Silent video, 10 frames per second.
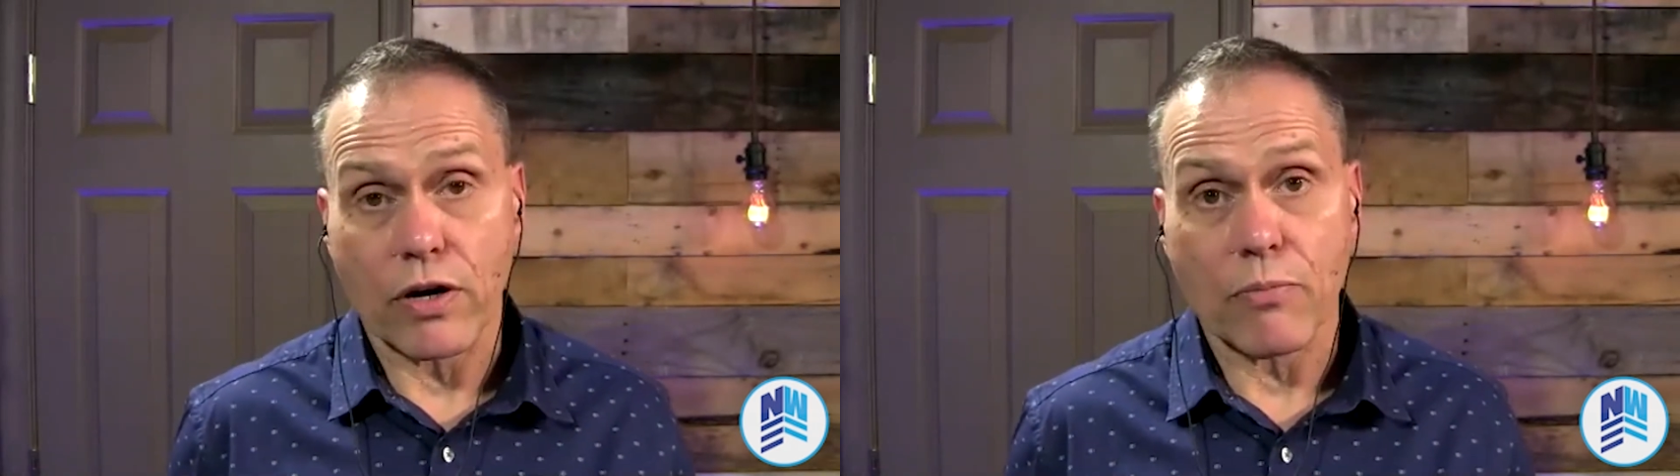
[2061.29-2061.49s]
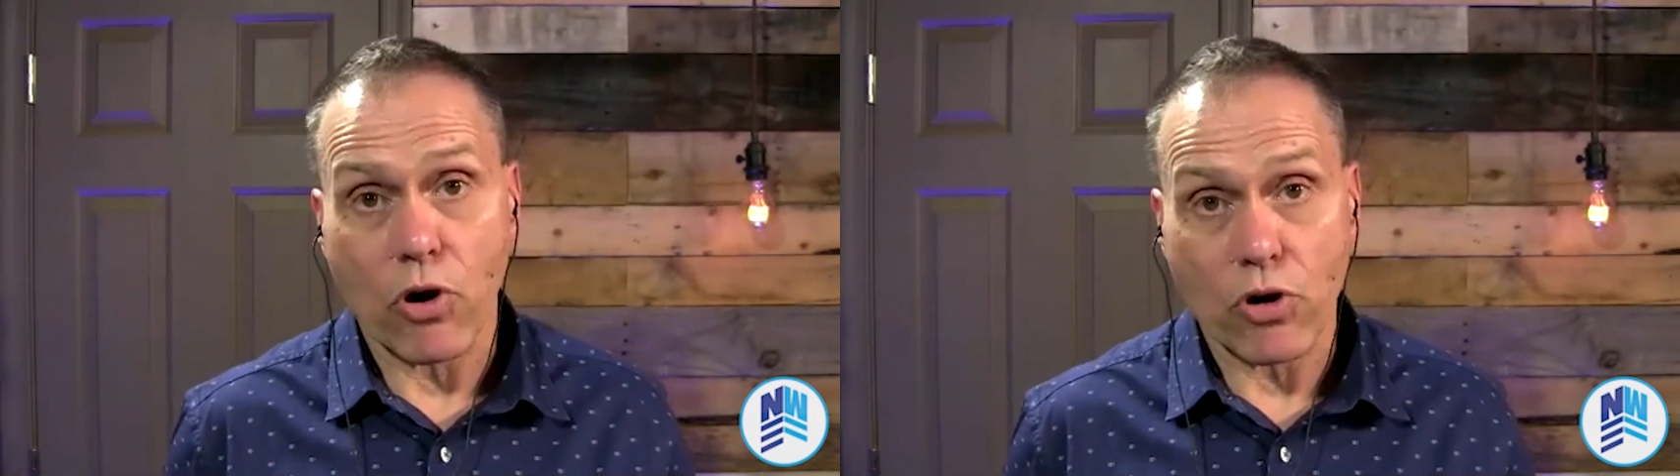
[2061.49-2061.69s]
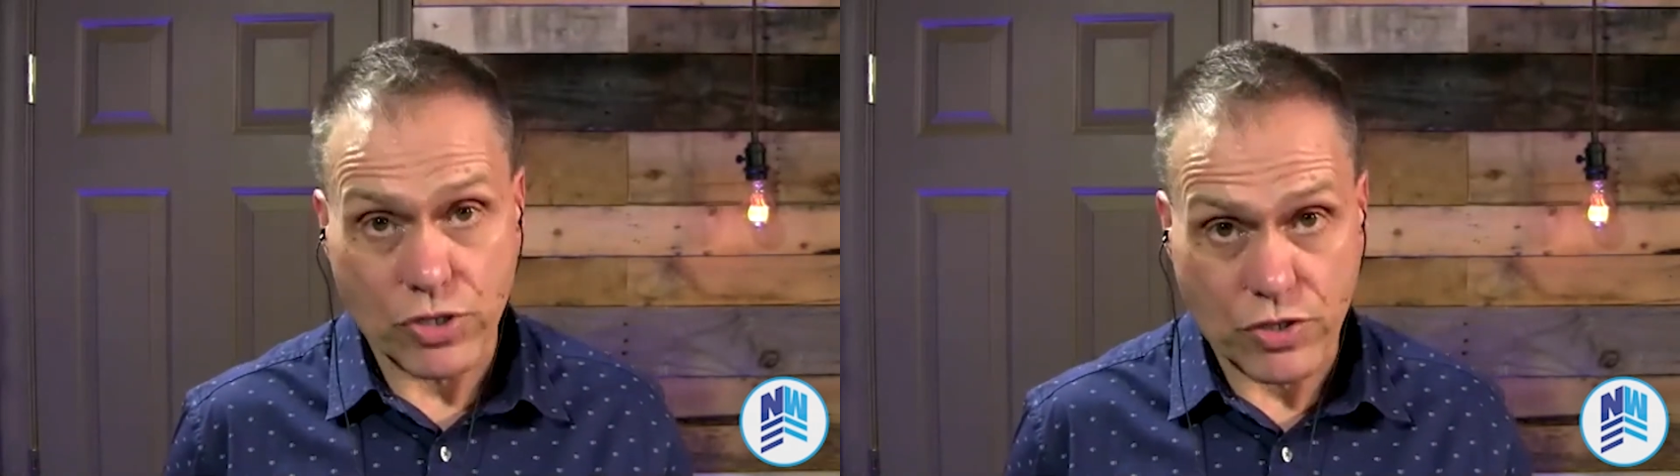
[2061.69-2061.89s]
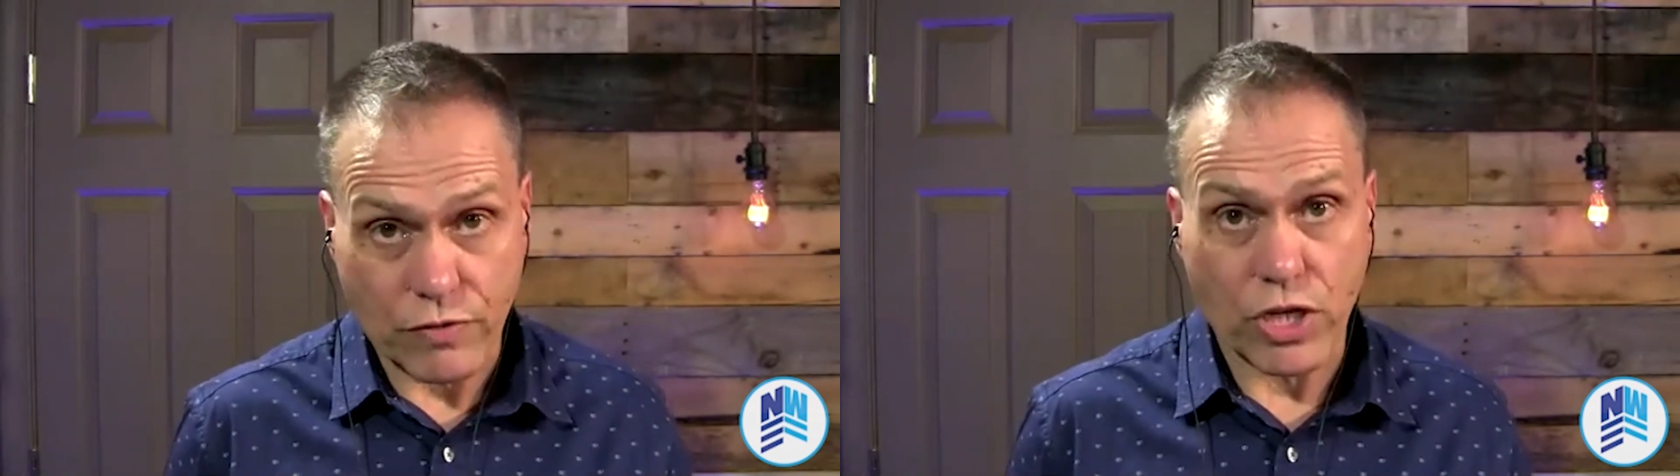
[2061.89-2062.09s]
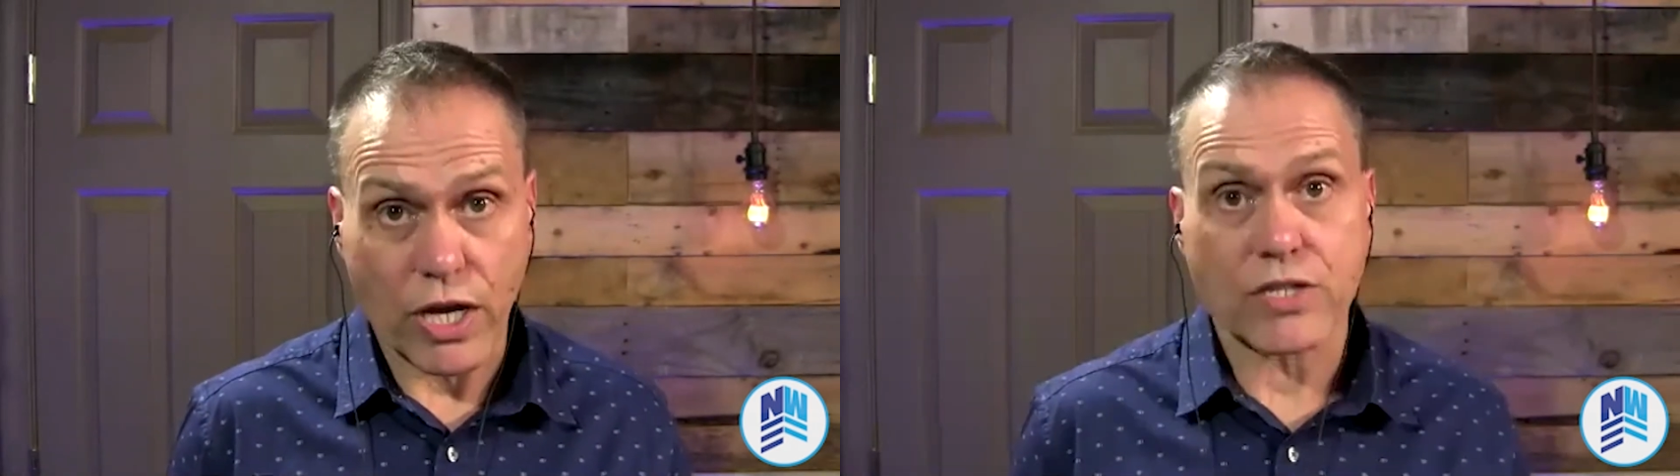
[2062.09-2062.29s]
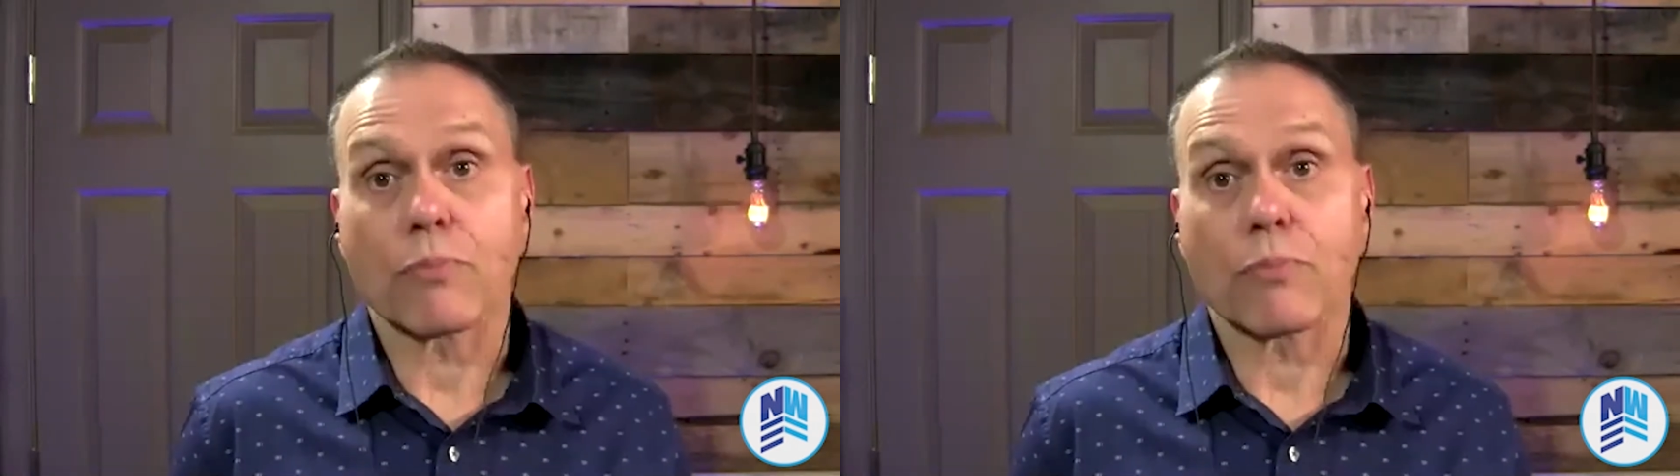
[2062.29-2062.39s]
emotions have changed,